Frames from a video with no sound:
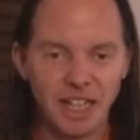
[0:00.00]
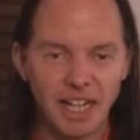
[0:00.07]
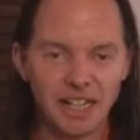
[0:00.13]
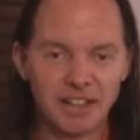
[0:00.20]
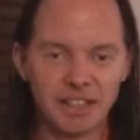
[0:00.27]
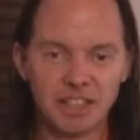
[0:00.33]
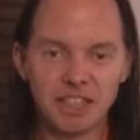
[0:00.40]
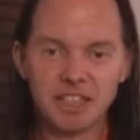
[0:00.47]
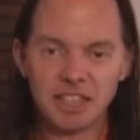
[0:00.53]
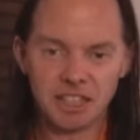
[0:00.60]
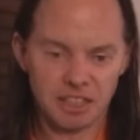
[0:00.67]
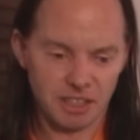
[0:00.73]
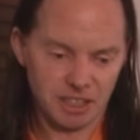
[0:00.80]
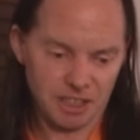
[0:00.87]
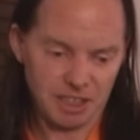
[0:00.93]
And the
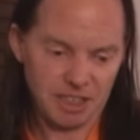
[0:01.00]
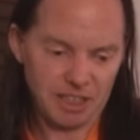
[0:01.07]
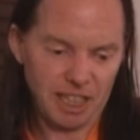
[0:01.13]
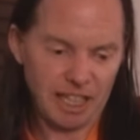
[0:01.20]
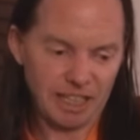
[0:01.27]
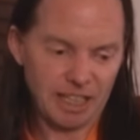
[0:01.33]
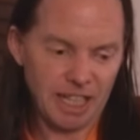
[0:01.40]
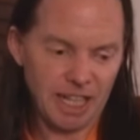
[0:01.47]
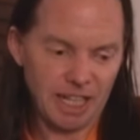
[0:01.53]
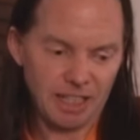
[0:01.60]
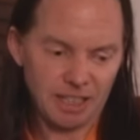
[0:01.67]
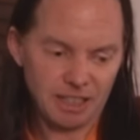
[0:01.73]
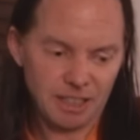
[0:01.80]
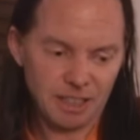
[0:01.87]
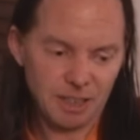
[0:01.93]
lineage is like
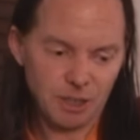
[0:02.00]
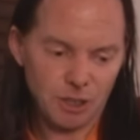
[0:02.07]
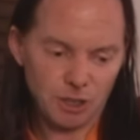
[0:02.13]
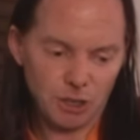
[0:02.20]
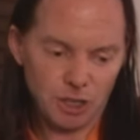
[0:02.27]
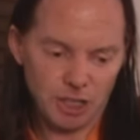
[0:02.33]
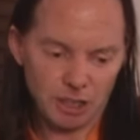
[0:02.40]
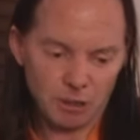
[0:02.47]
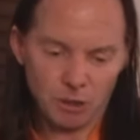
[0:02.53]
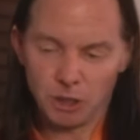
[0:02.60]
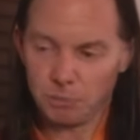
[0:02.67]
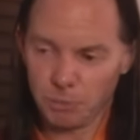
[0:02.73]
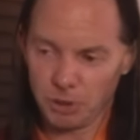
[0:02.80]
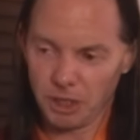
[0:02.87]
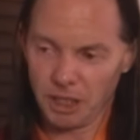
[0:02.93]
that. You know, you get
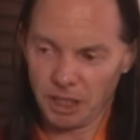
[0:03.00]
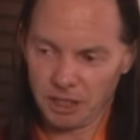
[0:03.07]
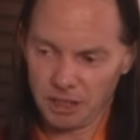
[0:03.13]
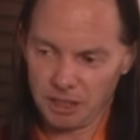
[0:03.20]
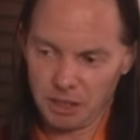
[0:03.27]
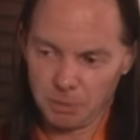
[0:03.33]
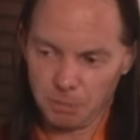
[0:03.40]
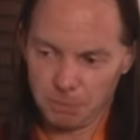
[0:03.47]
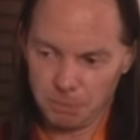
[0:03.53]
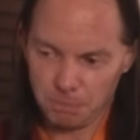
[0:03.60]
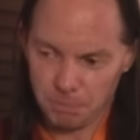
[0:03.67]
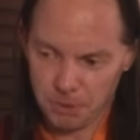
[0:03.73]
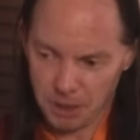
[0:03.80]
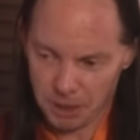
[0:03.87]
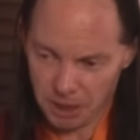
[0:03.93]
Lord Buddha
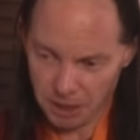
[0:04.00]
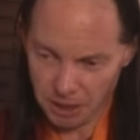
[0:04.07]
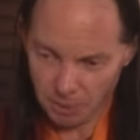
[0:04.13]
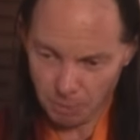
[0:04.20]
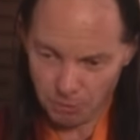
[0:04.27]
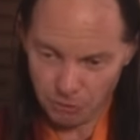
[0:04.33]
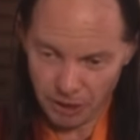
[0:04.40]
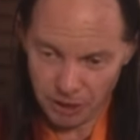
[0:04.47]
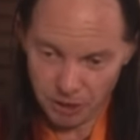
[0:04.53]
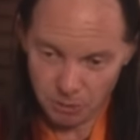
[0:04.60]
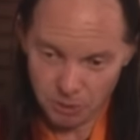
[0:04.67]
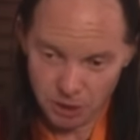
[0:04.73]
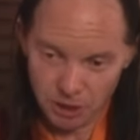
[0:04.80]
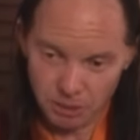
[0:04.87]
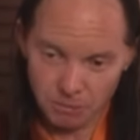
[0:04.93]
teaching the
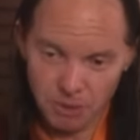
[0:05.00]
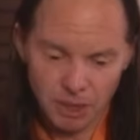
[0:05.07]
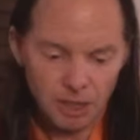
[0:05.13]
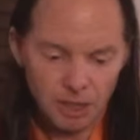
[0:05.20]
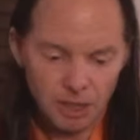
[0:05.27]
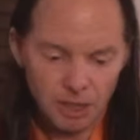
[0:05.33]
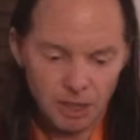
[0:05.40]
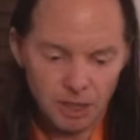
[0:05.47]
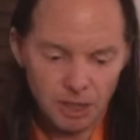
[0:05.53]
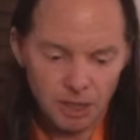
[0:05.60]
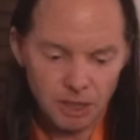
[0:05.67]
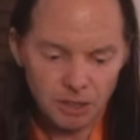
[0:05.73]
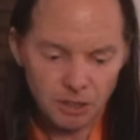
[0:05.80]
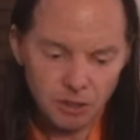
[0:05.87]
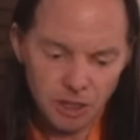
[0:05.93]
perfection of wisdom.
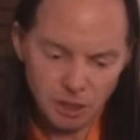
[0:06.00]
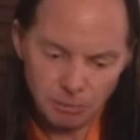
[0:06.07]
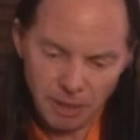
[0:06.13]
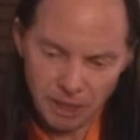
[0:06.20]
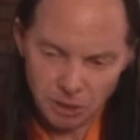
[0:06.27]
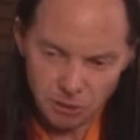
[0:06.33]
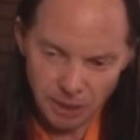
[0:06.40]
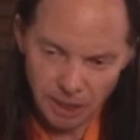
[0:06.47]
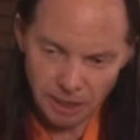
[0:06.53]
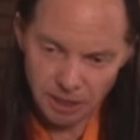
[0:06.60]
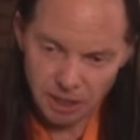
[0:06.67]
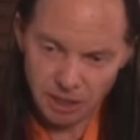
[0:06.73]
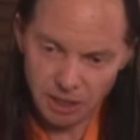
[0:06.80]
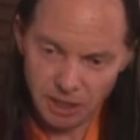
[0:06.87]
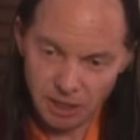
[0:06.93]
Then you get Maitreya
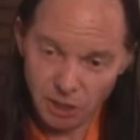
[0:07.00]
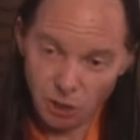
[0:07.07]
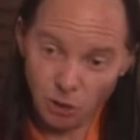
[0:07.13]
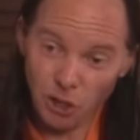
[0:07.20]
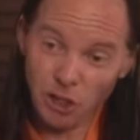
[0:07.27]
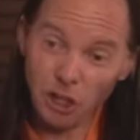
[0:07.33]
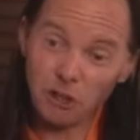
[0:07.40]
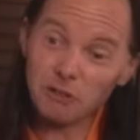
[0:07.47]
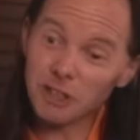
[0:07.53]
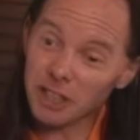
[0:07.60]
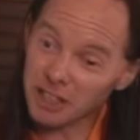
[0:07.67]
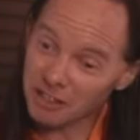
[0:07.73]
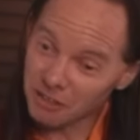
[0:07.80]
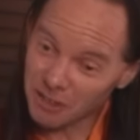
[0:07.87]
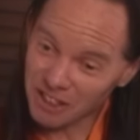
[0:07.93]
teaching it, going over
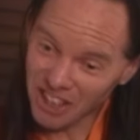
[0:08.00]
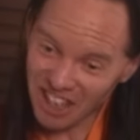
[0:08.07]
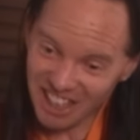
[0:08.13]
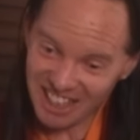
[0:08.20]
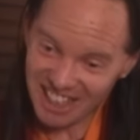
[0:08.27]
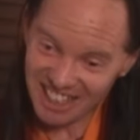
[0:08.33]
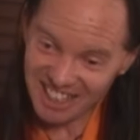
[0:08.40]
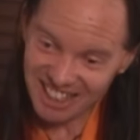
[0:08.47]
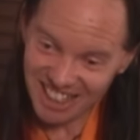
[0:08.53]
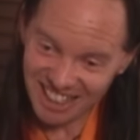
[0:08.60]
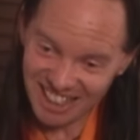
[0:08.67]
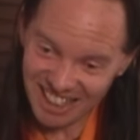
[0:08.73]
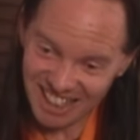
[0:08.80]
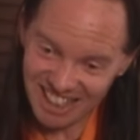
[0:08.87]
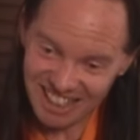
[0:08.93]
it with Arya
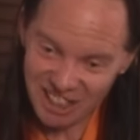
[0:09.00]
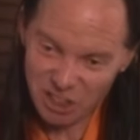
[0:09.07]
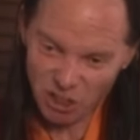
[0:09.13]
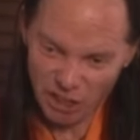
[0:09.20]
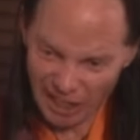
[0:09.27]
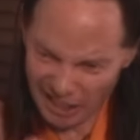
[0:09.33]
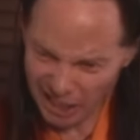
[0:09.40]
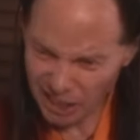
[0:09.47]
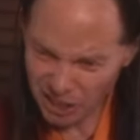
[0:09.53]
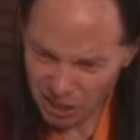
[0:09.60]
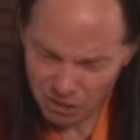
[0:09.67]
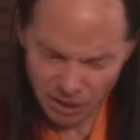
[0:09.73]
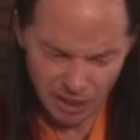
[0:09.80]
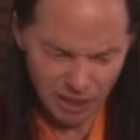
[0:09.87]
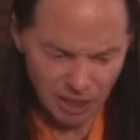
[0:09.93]
Asanga. Okay, get it
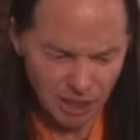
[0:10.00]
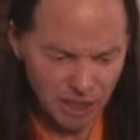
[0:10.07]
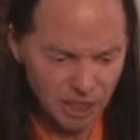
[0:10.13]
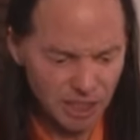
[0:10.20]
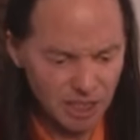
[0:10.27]
straight now.